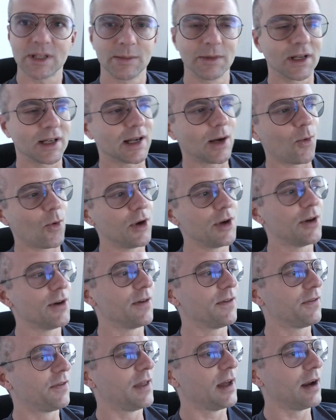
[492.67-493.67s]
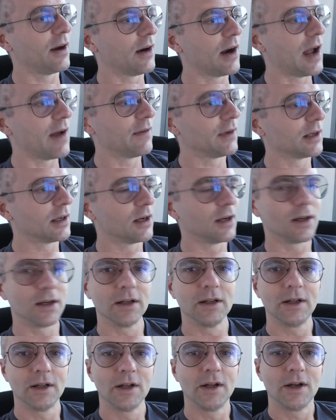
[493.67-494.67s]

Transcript: I'm like, I wonder if they're having a